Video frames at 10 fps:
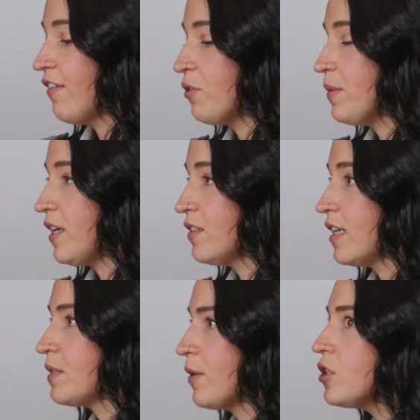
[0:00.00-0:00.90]
everybody else,
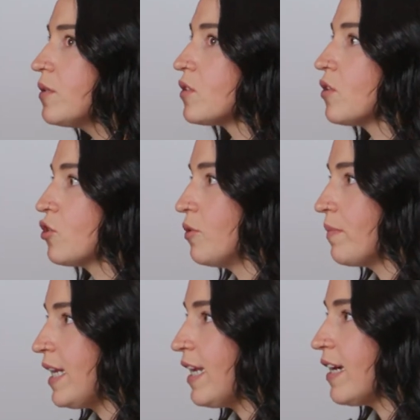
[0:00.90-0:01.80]
especially with social
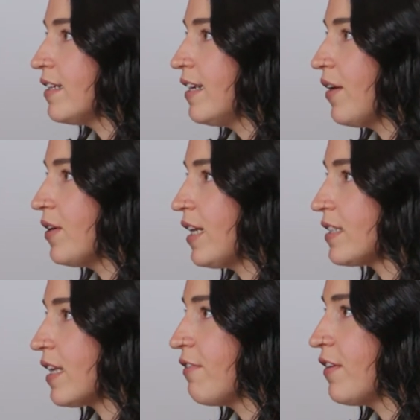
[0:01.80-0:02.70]
media
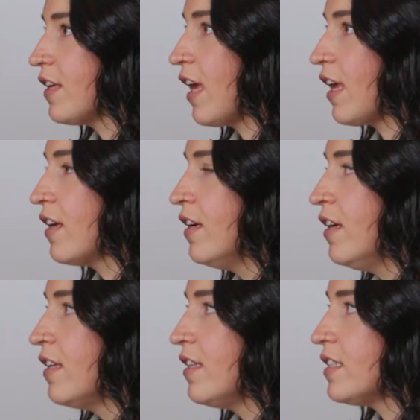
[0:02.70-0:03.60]
nowadays, I feel like
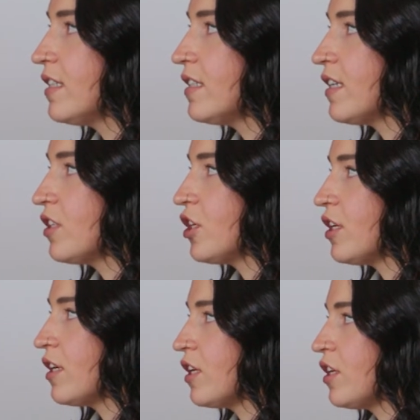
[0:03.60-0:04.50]
this is such
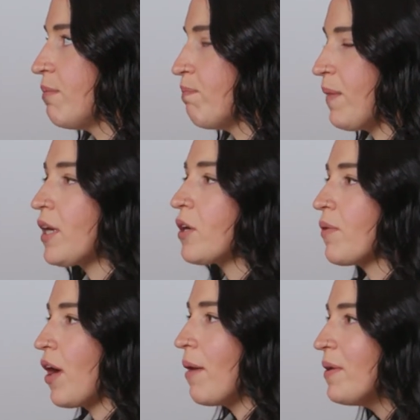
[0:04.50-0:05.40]
a bigger
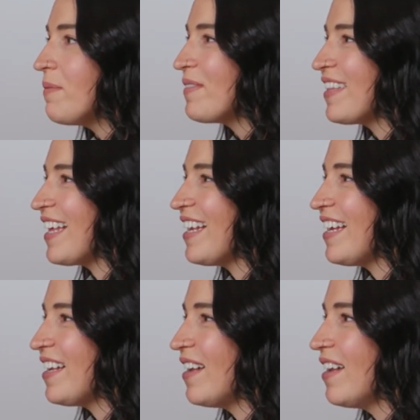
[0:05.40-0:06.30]
problem than
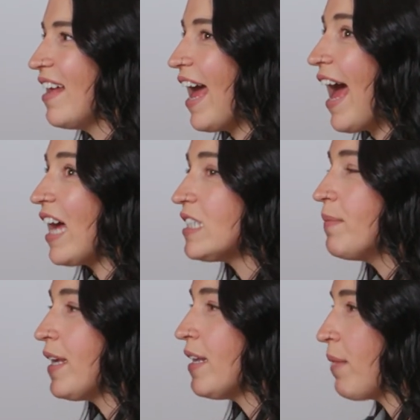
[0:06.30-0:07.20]
it has
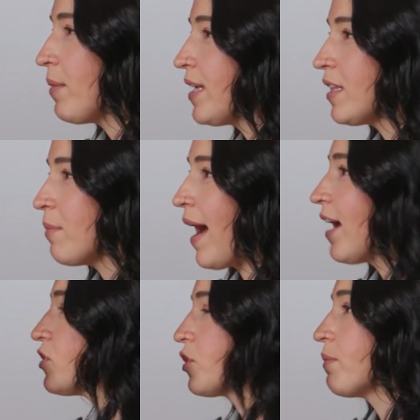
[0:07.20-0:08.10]
been maybe in the
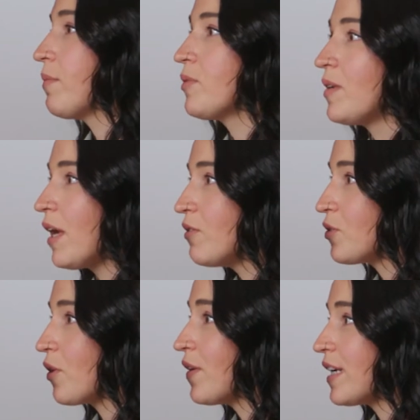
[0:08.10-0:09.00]
past, or maybe when I was
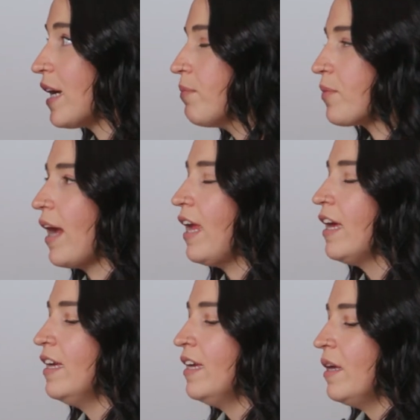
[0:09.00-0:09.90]
growing up, right?
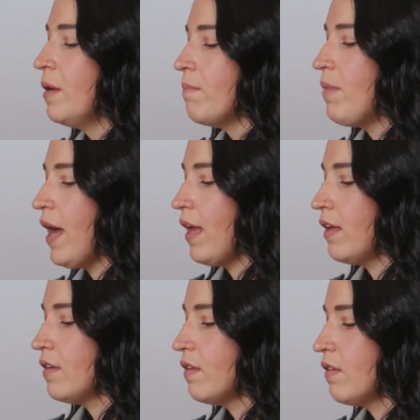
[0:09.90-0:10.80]

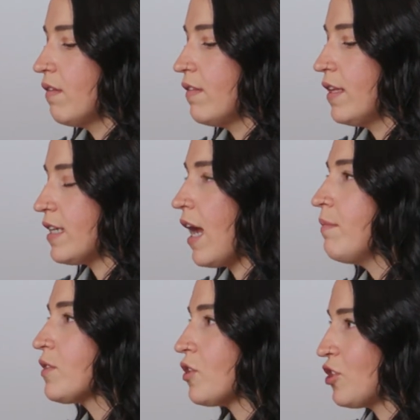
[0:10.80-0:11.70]
But the
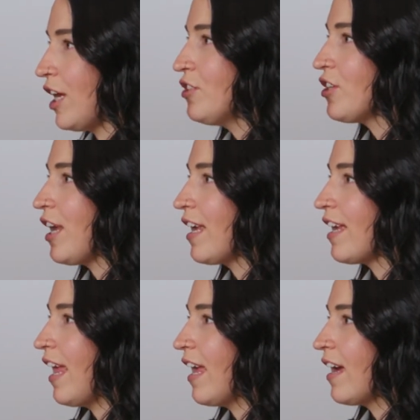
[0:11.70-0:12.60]
times are
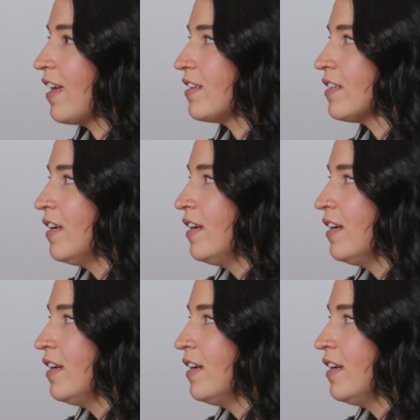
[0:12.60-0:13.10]
changing, and